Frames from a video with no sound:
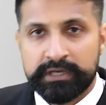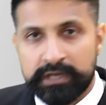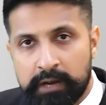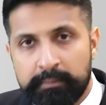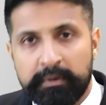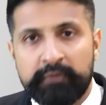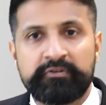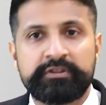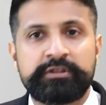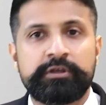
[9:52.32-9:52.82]

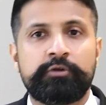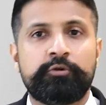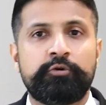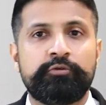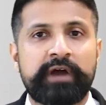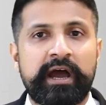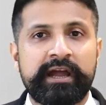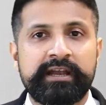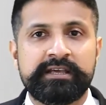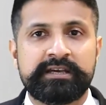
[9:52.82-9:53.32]
Come up with your
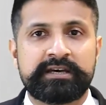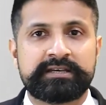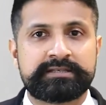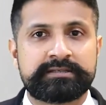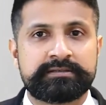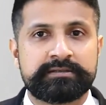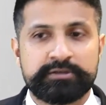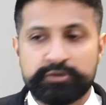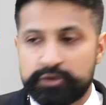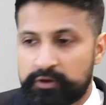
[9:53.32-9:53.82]
own
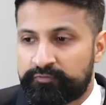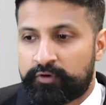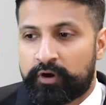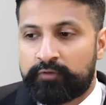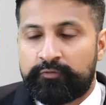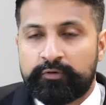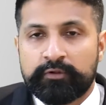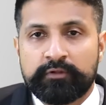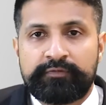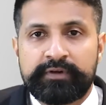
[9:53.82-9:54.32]
ideas. You have
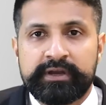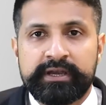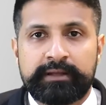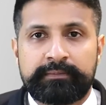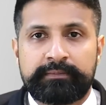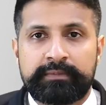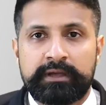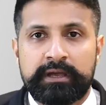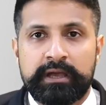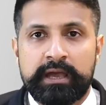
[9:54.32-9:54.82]
got full
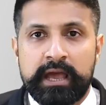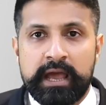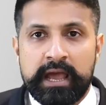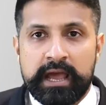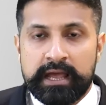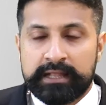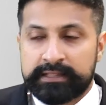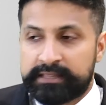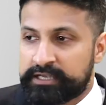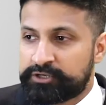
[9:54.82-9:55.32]
freedom.
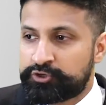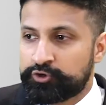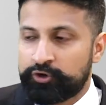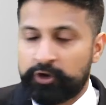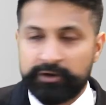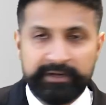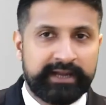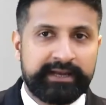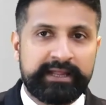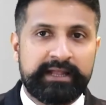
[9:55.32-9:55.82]
They do
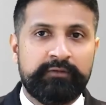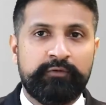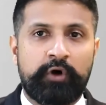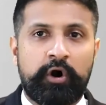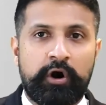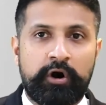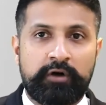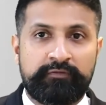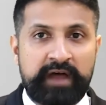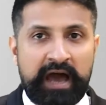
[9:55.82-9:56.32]
not get
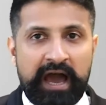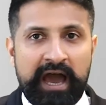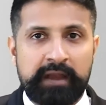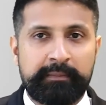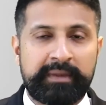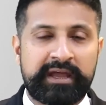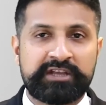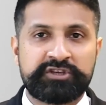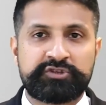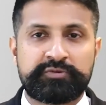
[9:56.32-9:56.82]
involved. The higher
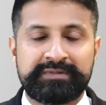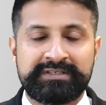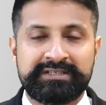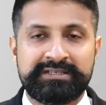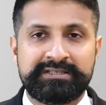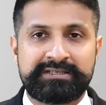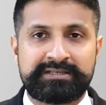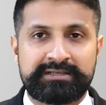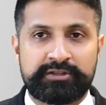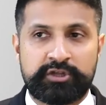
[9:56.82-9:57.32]

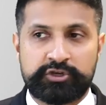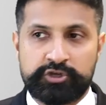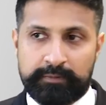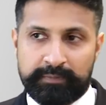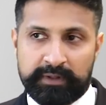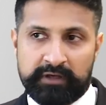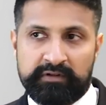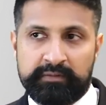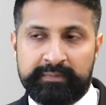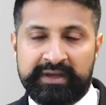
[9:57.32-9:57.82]
management, the top
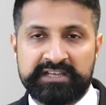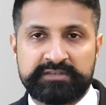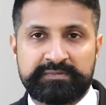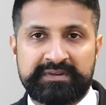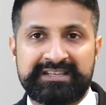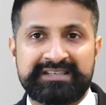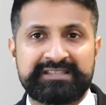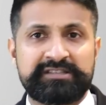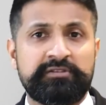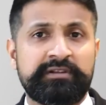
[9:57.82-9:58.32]
level
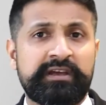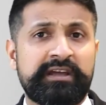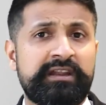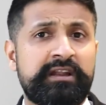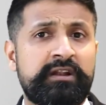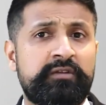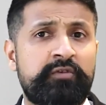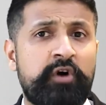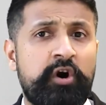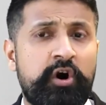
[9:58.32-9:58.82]
management does not get
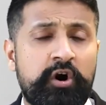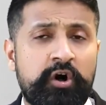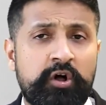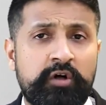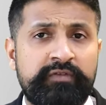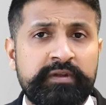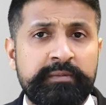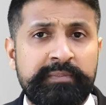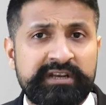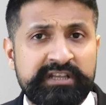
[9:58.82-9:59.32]

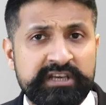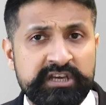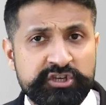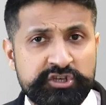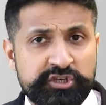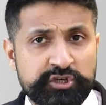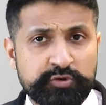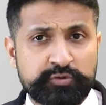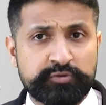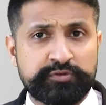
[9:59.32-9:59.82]
involved in petty
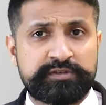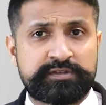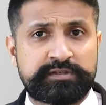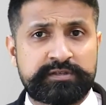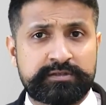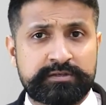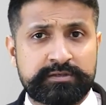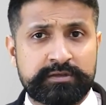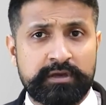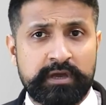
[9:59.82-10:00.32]

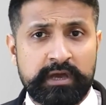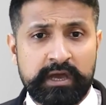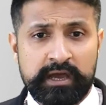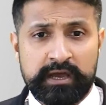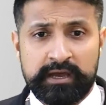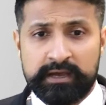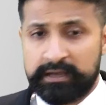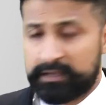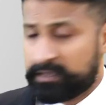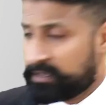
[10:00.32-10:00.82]
issues.
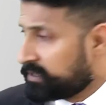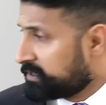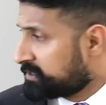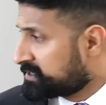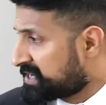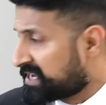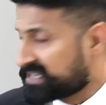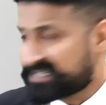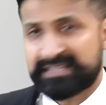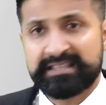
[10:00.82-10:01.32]

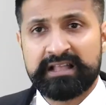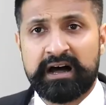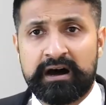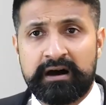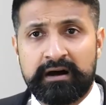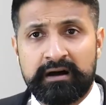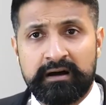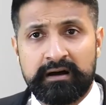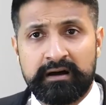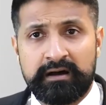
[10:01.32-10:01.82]

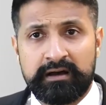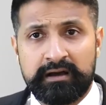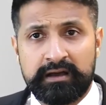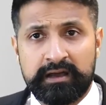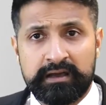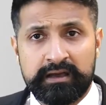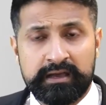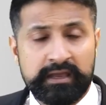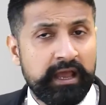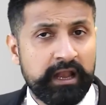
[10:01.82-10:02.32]
Tesla,
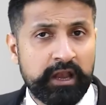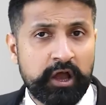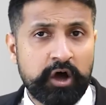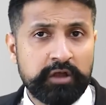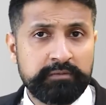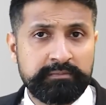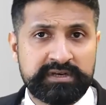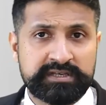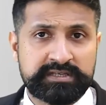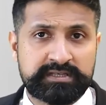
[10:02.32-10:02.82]

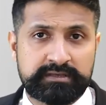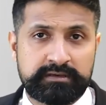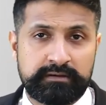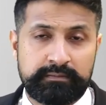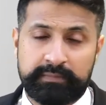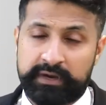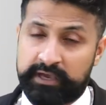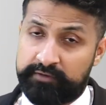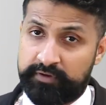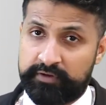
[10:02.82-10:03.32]
Elon Musk,
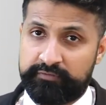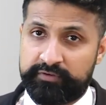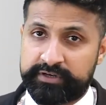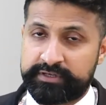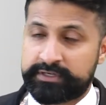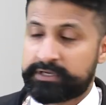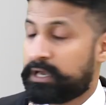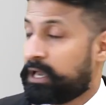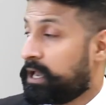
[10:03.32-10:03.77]
my favorite.